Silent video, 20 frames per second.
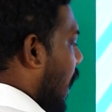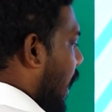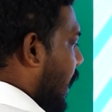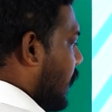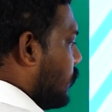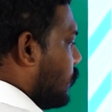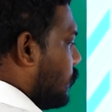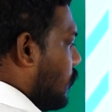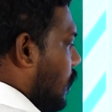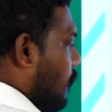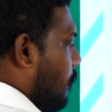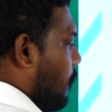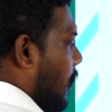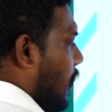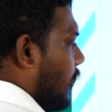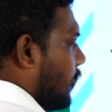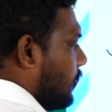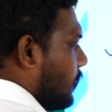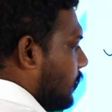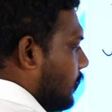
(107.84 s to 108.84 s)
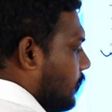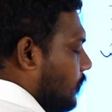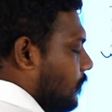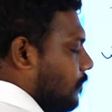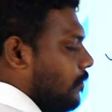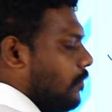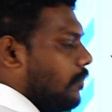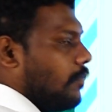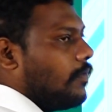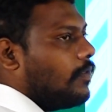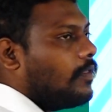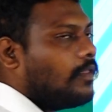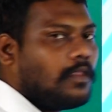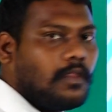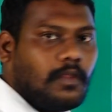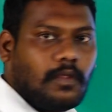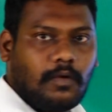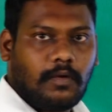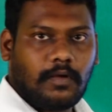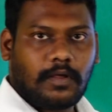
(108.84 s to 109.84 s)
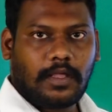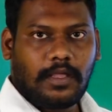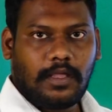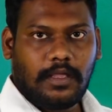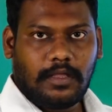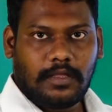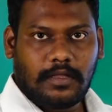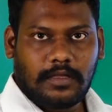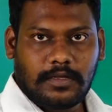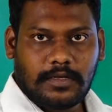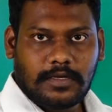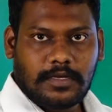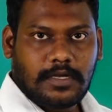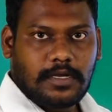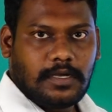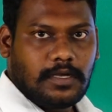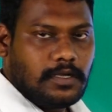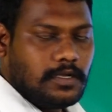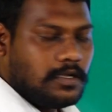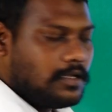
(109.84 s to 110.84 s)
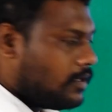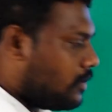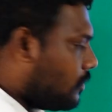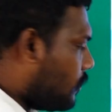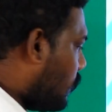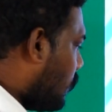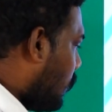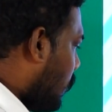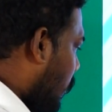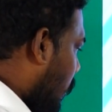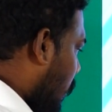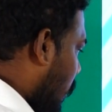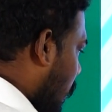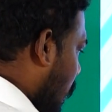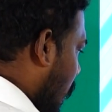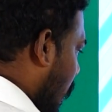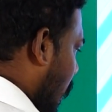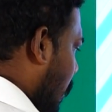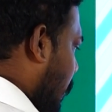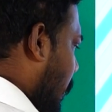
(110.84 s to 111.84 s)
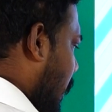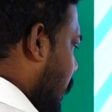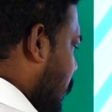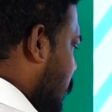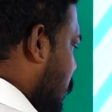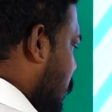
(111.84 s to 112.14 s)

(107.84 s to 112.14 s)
actual path, okay? So, I might